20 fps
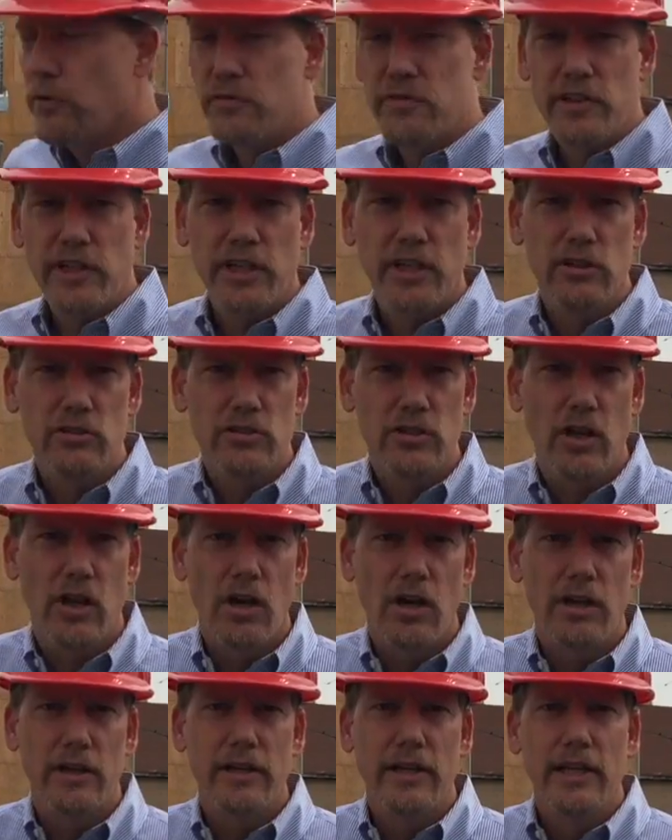roof shingles
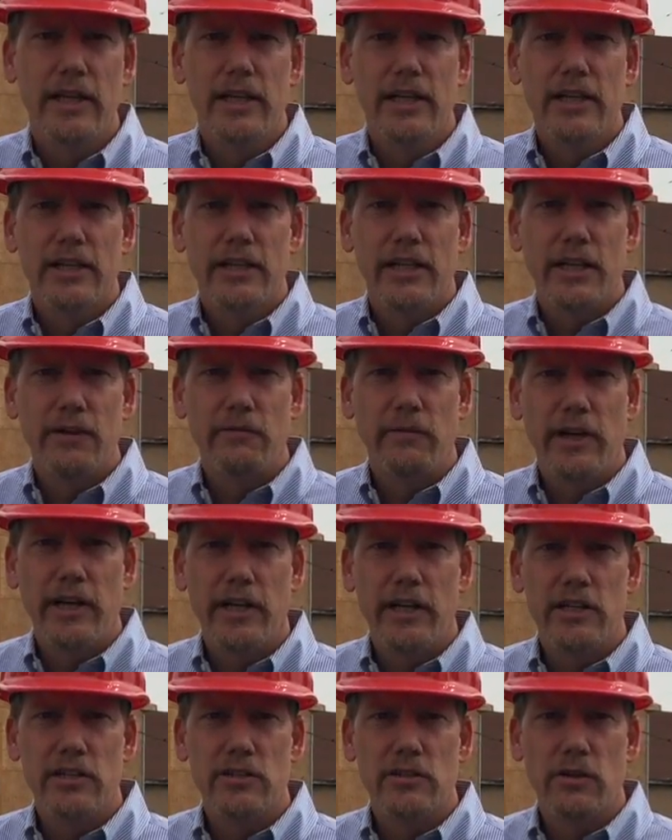on, getting
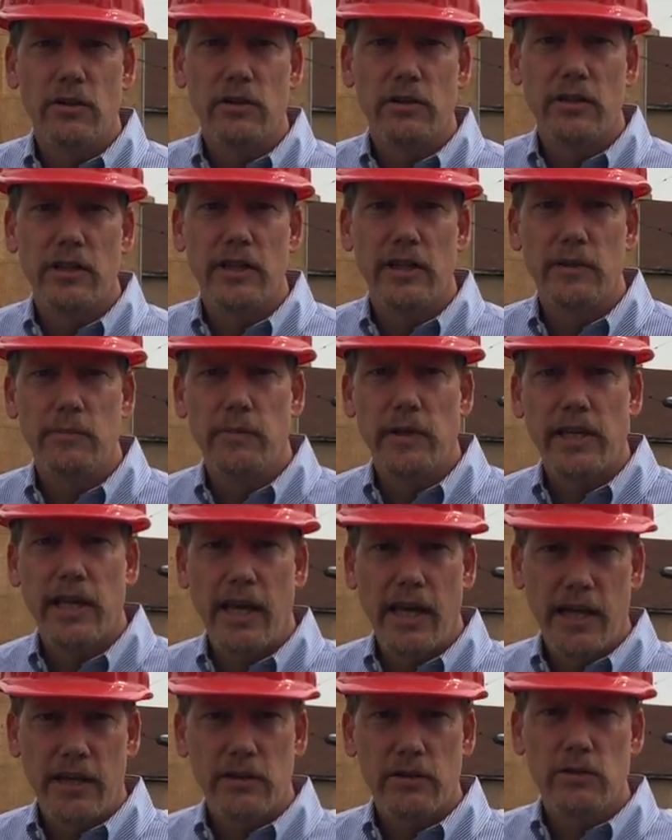ready to start the
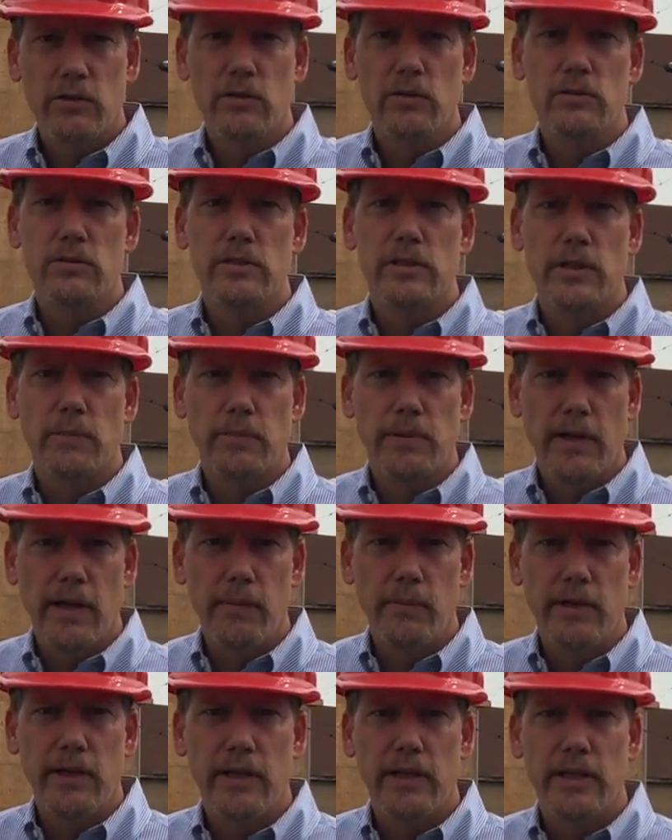mechanicals and the
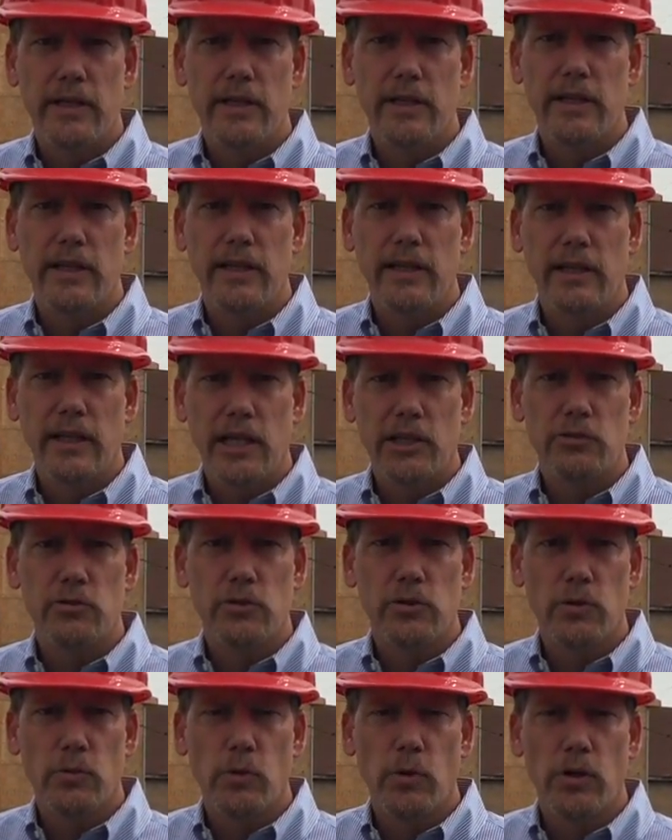plumbing and the
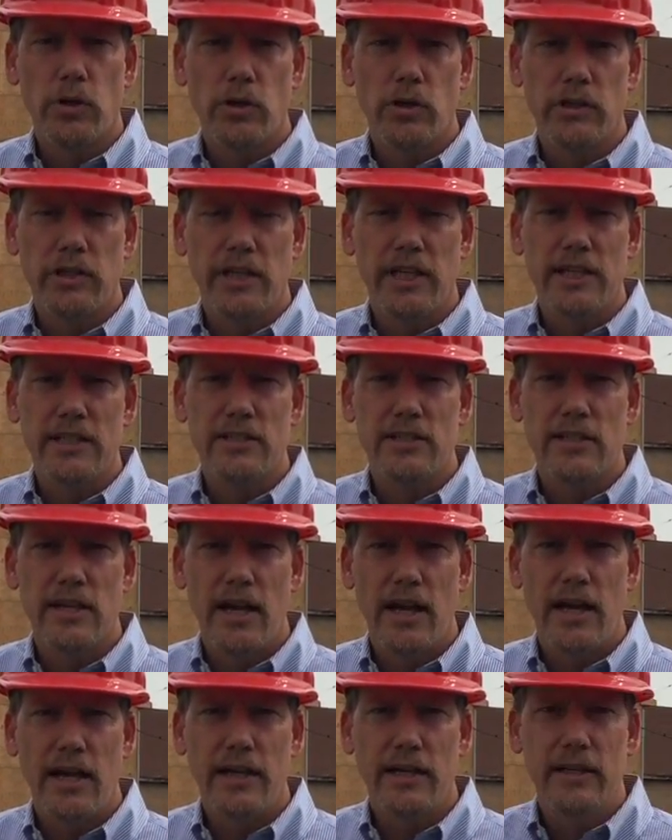electrical work on the
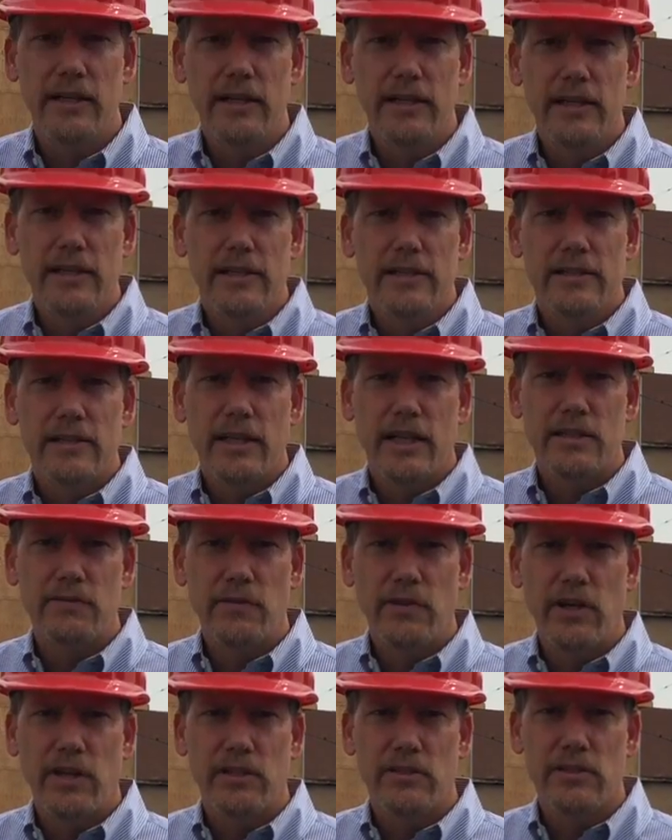inside. So that's
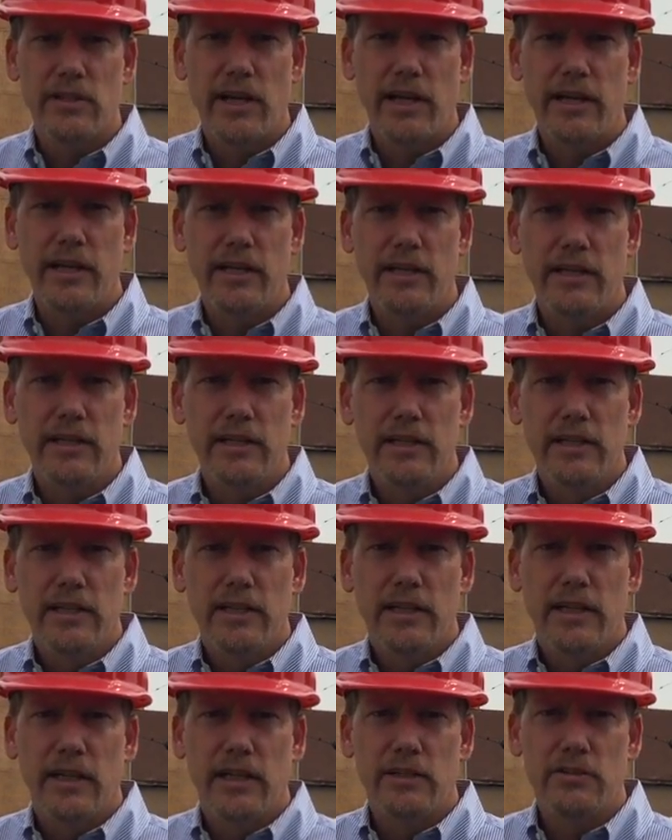very exciting.
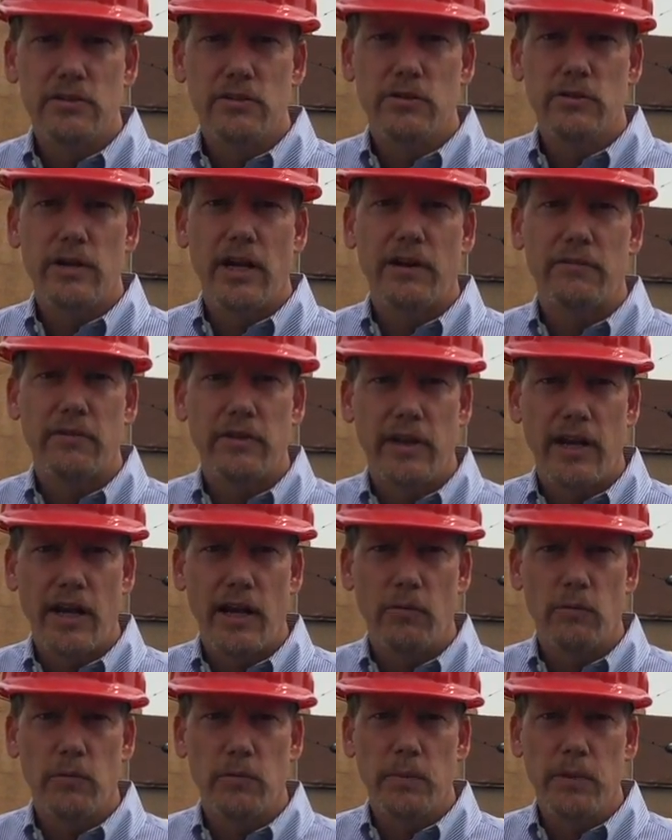Uh, soon after
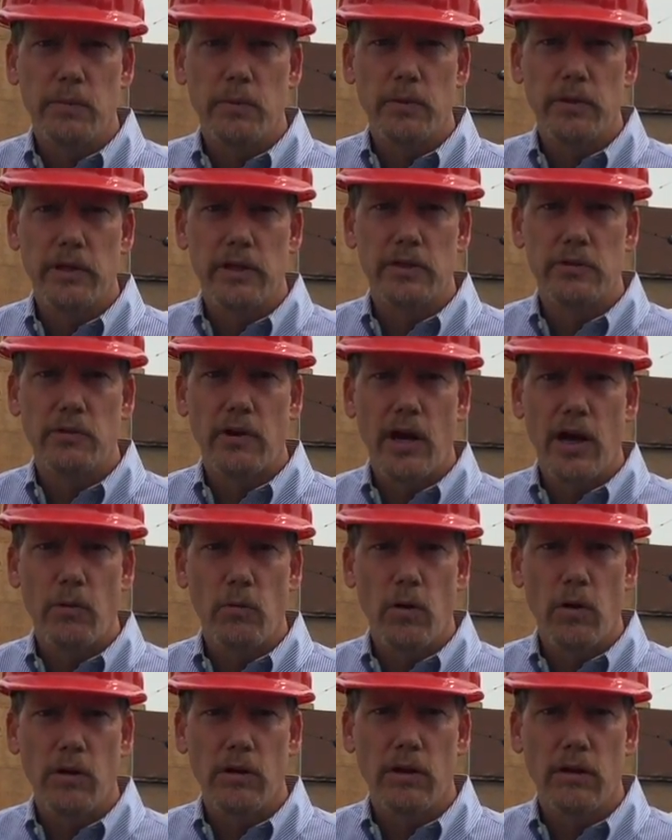that, we'll be putting the
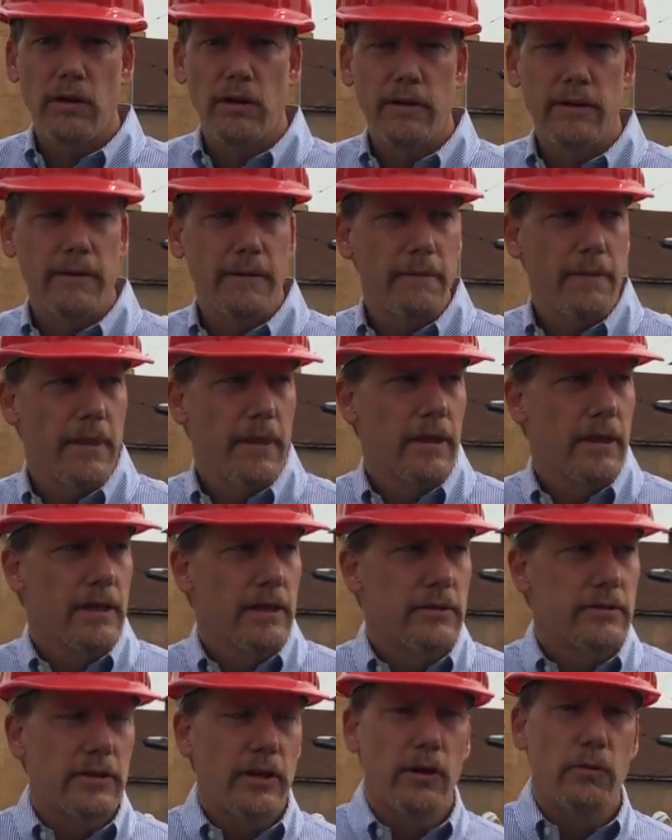drywall on.
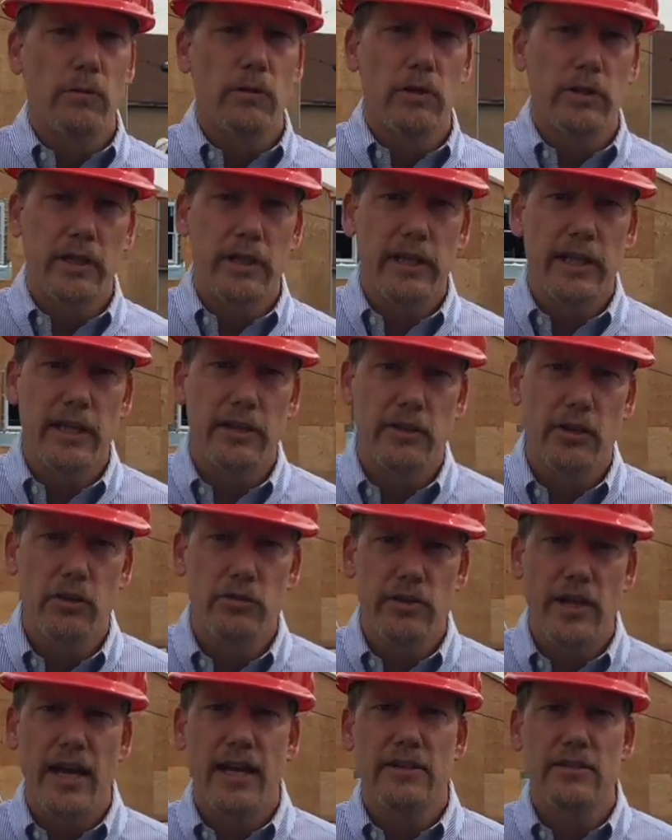So we're looking to get
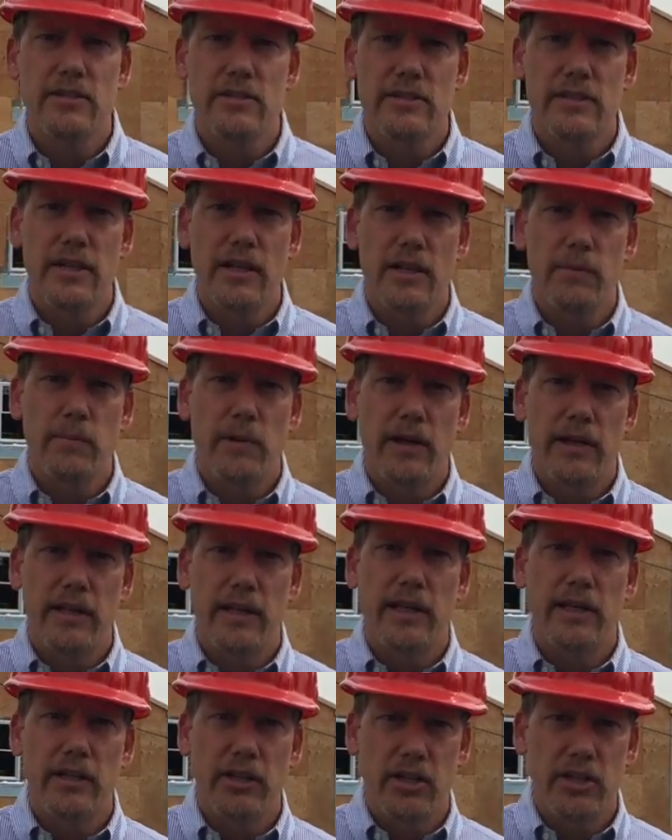those houses done by
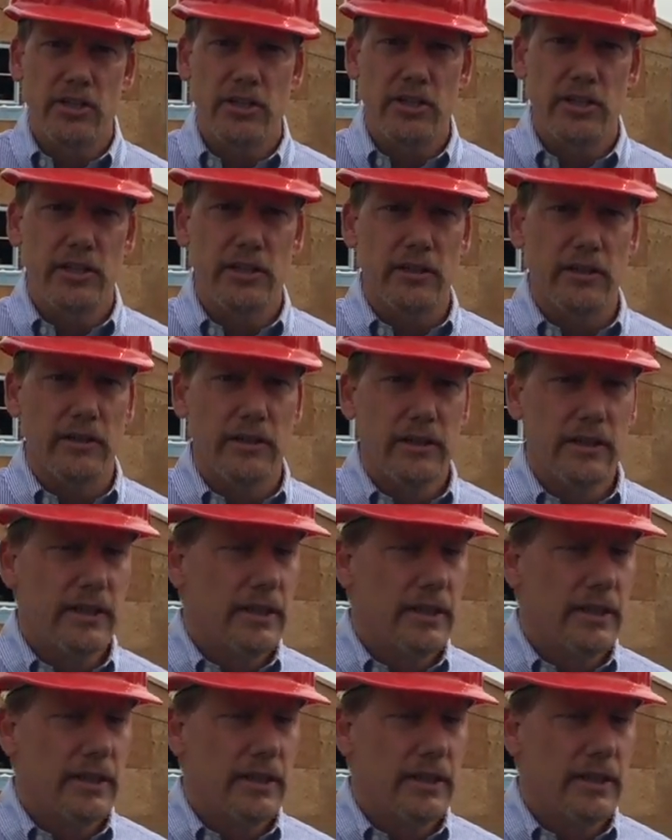the end of this year.